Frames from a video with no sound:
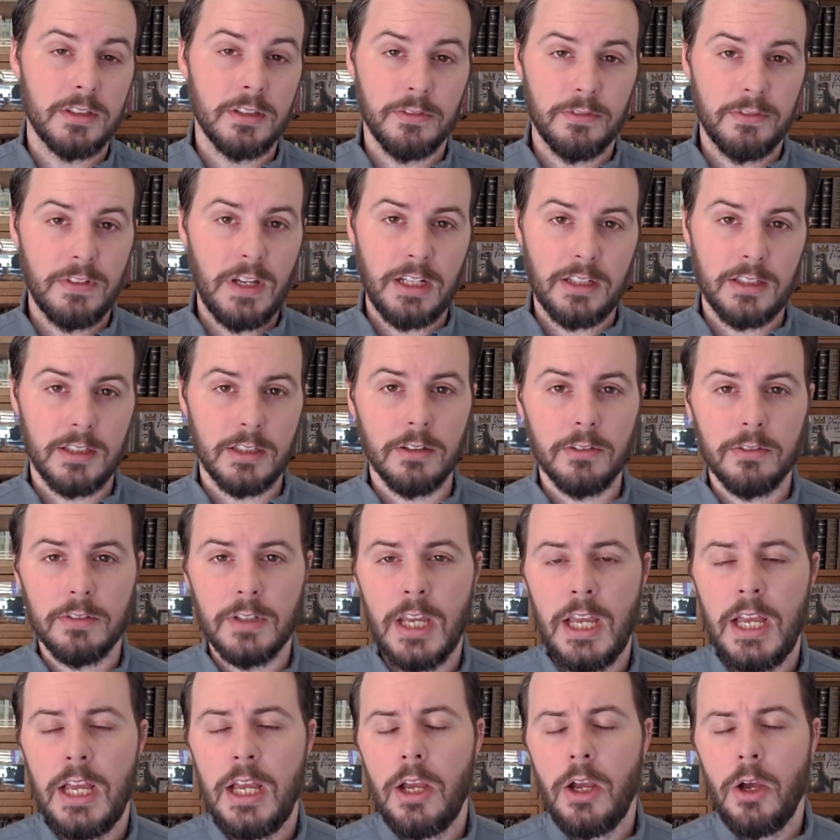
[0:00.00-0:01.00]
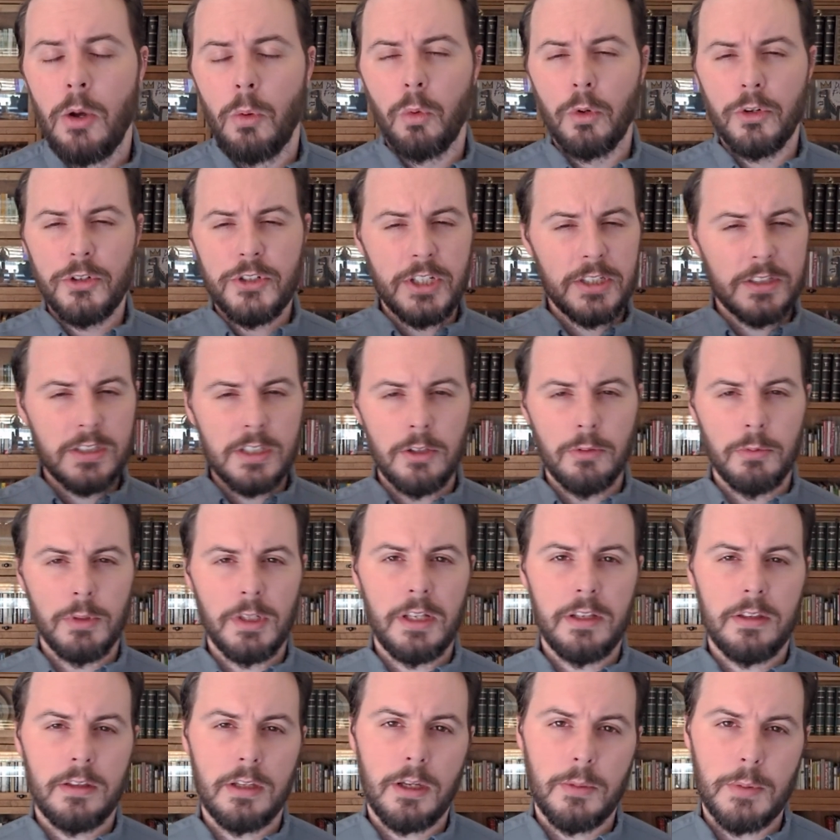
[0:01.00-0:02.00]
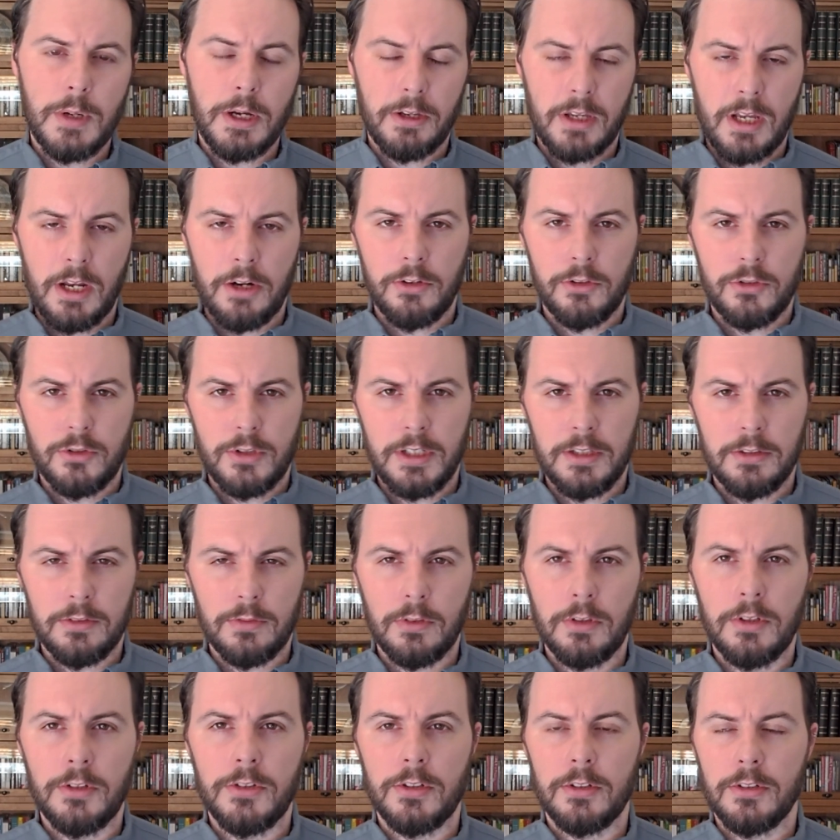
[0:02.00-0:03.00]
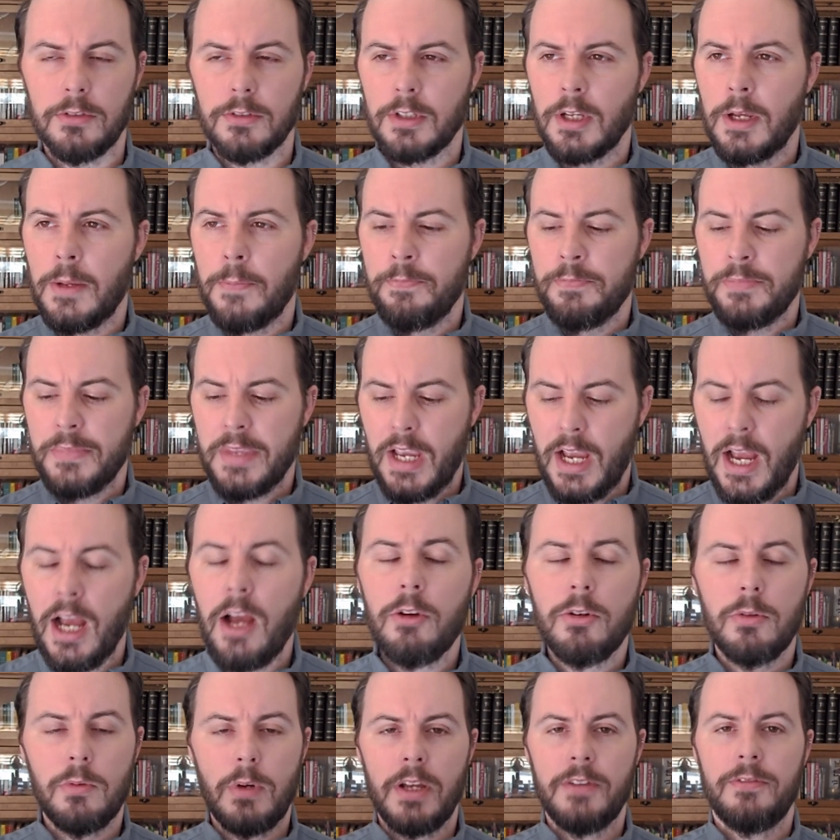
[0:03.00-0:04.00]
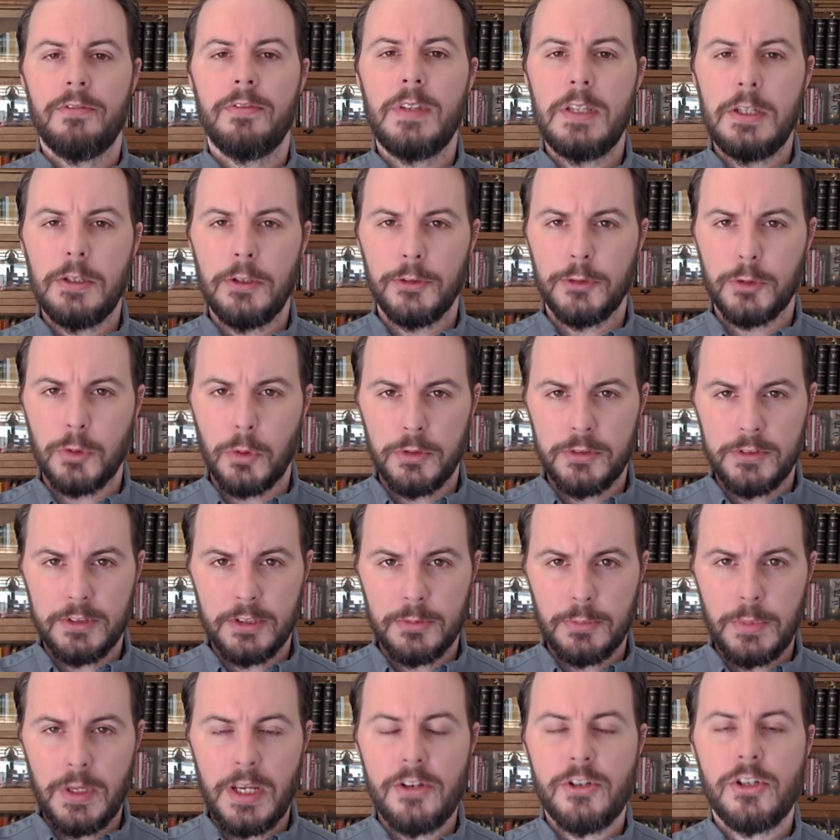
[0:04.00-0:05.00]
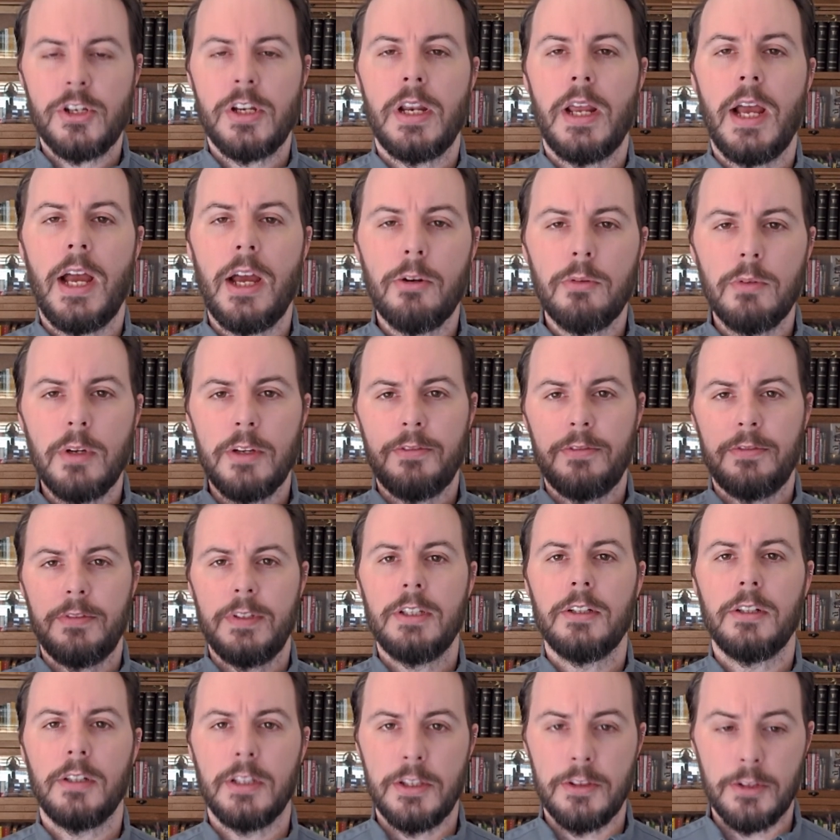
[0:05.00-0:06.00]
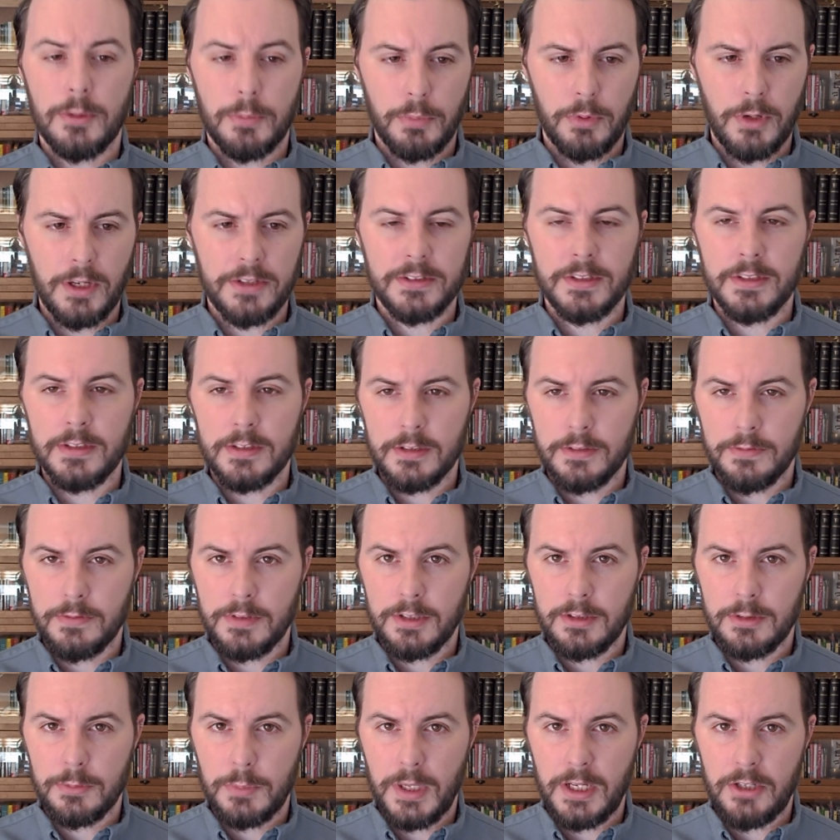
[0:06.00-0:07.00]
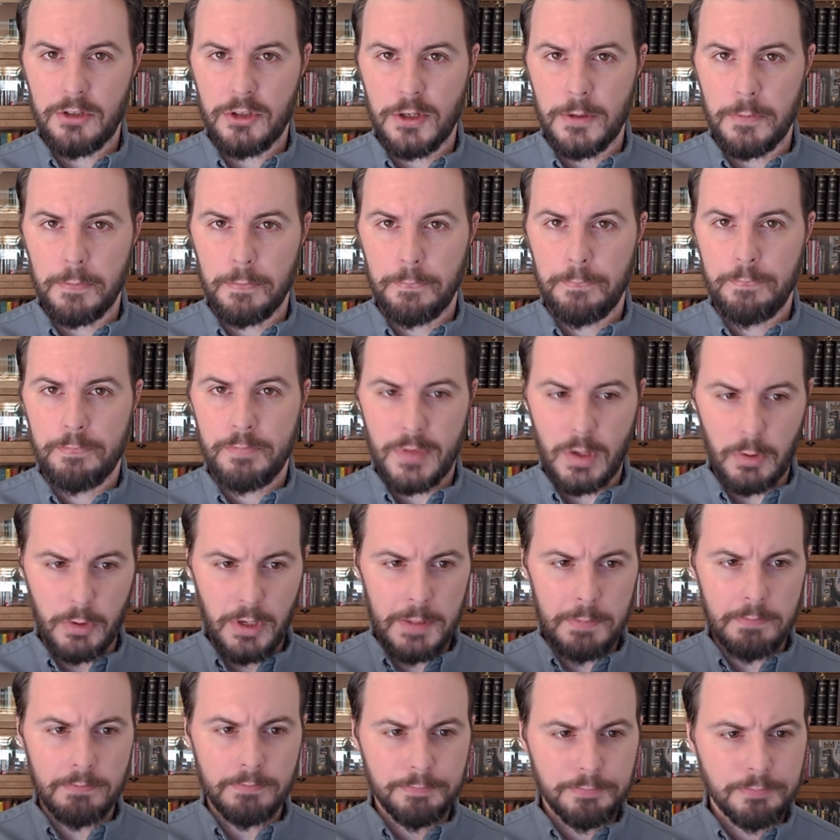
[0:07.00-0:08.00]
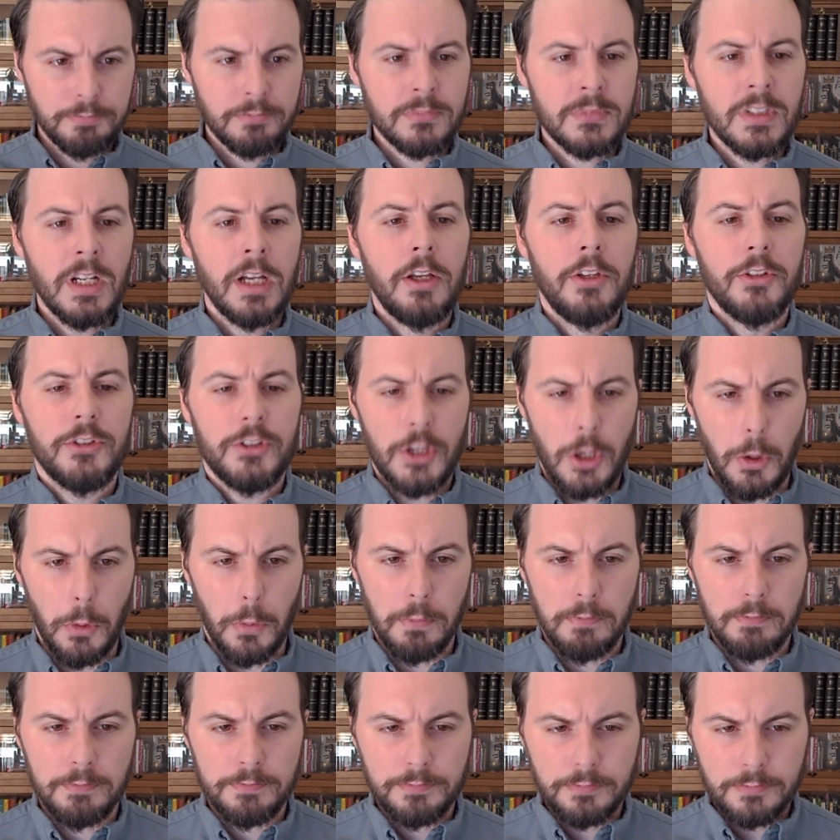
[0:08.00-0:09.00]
and effective, we're just going to really think about countertransference as how do I feel towards this patient? How do I feel in the presence of this patient? Okay? So